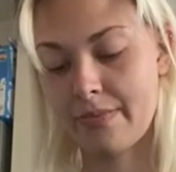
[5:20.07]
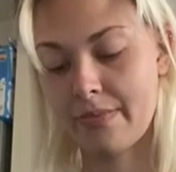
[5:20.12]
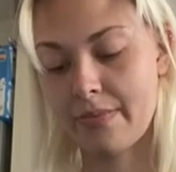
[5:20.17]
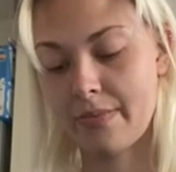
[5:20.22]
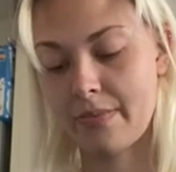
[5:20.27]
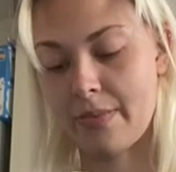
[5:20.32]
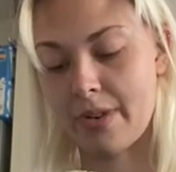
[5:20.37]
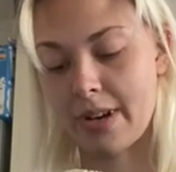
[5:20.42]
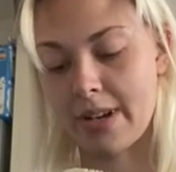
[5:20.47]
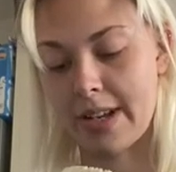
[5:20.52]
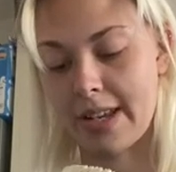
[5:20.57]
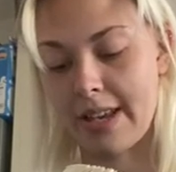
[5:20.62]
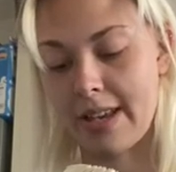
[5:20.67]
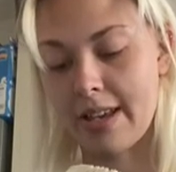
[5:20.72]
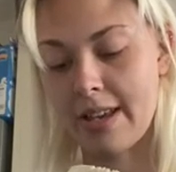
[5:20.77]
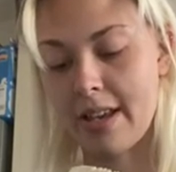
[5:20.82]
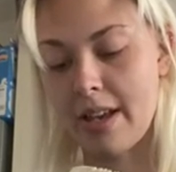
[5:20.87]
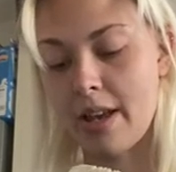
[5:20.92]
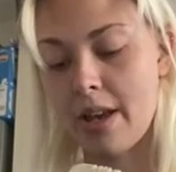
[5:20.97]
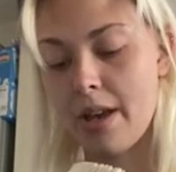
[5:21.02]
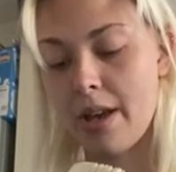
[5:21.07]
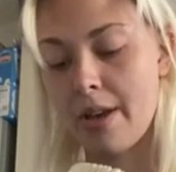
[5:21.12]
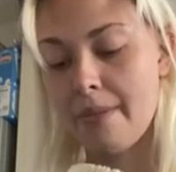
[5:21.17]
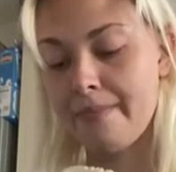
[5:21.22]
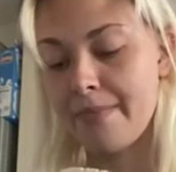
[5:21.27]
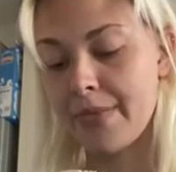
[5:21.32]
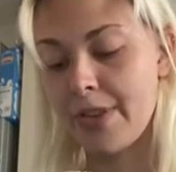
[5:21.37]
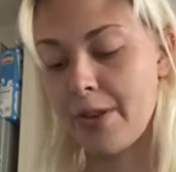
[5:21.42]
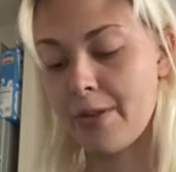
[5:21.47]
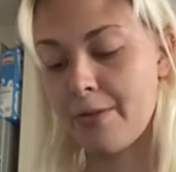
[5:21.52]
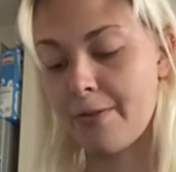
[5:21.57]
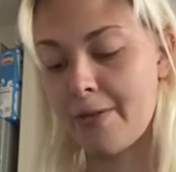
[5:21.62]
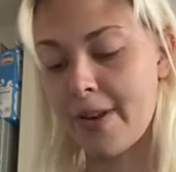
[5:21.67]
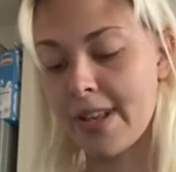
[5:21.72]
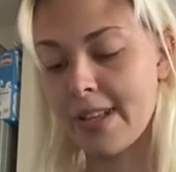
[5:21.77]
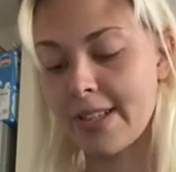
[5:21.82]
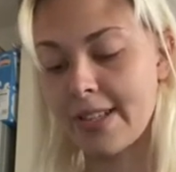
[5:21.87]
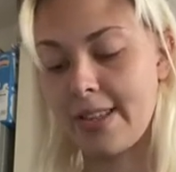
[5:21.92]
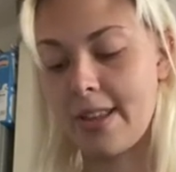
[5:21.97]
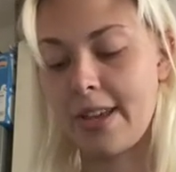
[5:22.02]
Bradley, your
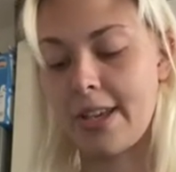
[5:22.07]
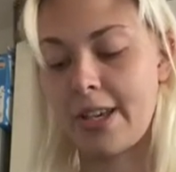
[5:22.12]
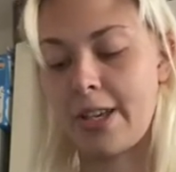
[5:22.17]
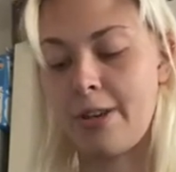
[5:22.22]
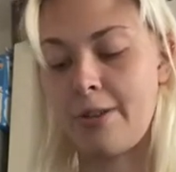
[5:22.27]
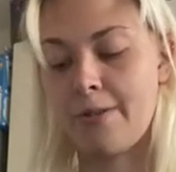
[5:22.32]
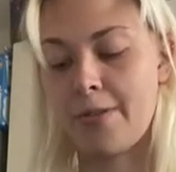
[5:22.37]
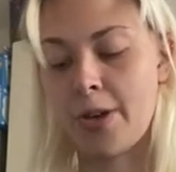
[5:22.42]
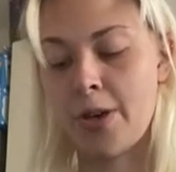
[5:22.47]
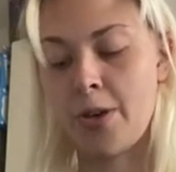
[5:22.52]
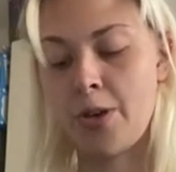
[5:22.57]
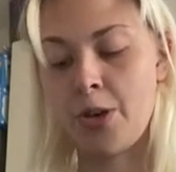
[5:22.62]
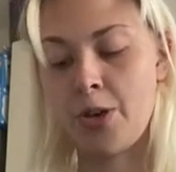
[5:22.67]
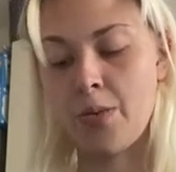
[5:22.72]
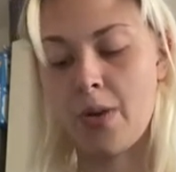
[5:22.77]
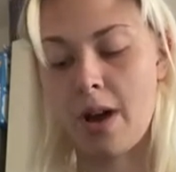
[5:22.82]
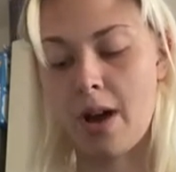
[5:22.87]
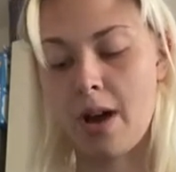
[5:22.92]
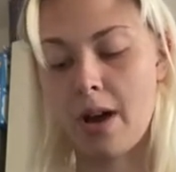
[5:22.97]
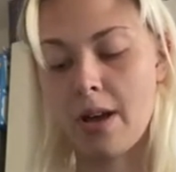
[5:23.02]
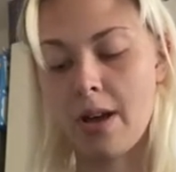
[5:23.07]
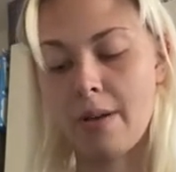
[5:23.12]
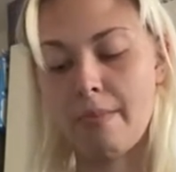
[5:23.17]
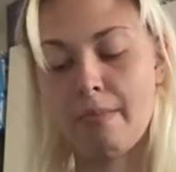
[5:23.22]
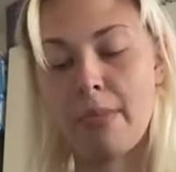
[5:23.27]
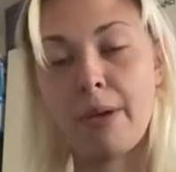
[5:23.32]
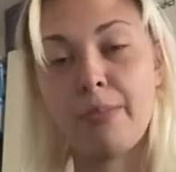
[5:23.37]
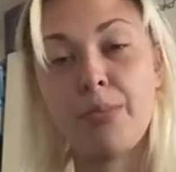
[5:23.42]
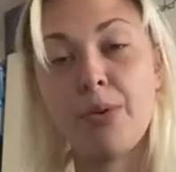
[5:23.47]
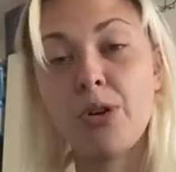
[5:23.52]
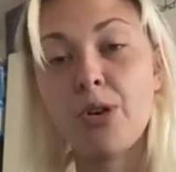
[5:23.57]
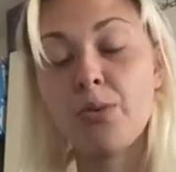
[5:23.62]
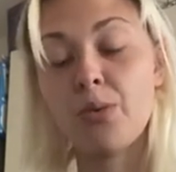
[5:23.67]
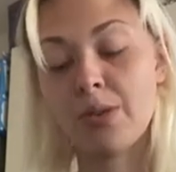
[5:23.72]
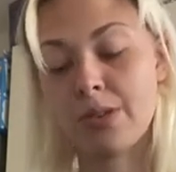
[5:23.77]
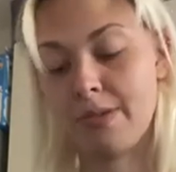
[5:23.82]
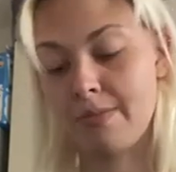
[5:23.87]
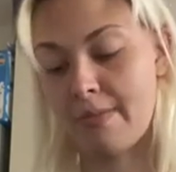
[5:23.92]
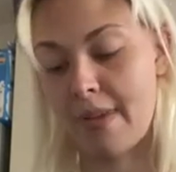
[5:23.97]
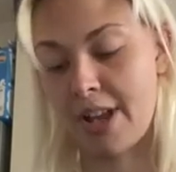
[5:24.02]
friends like you for who you are. My book
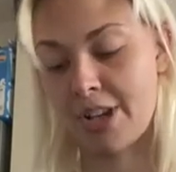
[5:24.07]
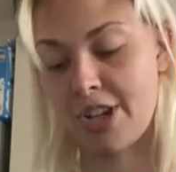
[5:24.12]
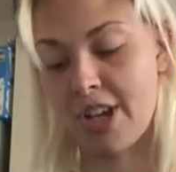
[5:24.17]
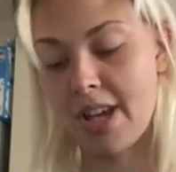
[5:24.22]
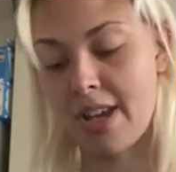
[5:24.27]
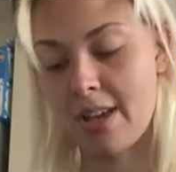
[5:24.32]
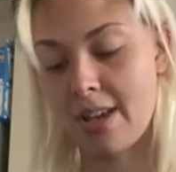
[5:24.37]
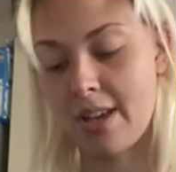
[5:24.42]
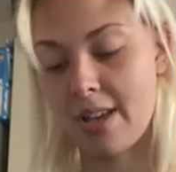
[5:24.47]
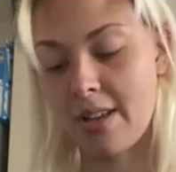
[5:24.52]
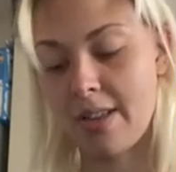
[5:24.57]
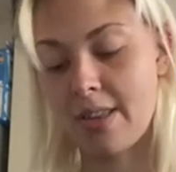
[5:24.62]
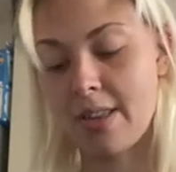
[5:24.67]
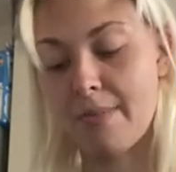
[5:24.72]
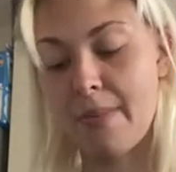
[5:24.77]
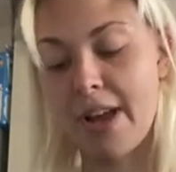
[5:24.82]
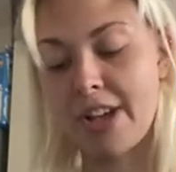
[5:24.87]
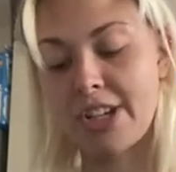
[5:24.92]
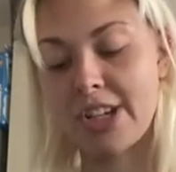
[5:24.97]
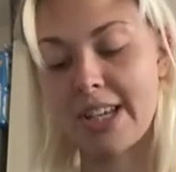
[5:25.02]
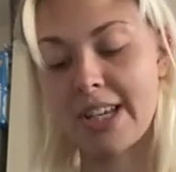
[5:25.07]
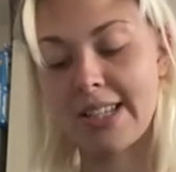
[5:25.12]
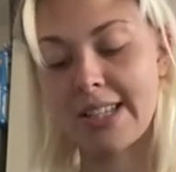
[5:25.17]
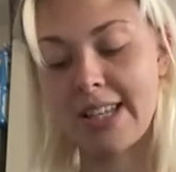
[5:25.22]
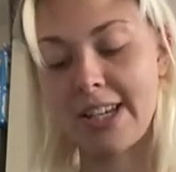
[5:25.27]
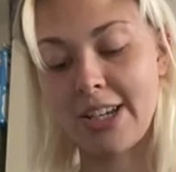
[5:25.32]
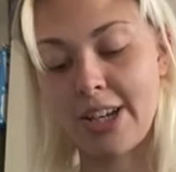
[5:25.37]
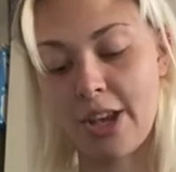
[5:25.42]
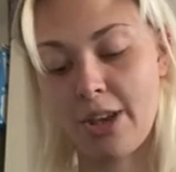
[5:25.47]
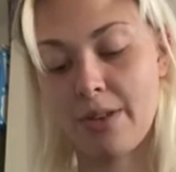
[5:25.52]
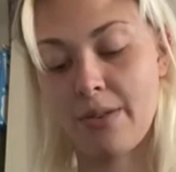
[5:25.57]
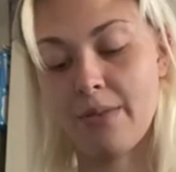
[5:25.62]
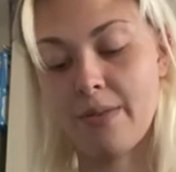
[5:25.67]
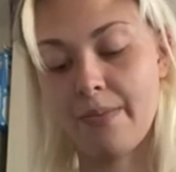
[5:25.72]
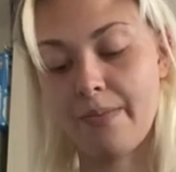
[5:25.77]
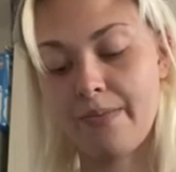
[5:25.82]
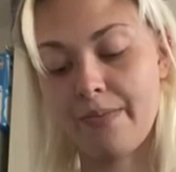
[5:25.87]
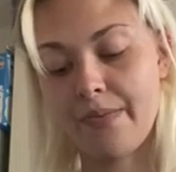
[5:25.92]
wasn't magic. The magic is in you.